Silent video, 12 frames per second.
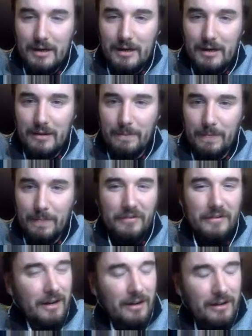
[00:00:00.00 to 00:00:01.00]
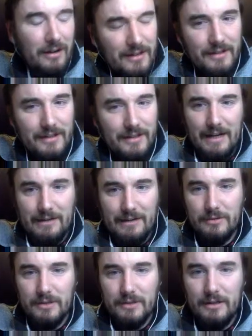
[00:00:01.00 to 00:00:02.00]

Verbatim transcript: Very odd, actually,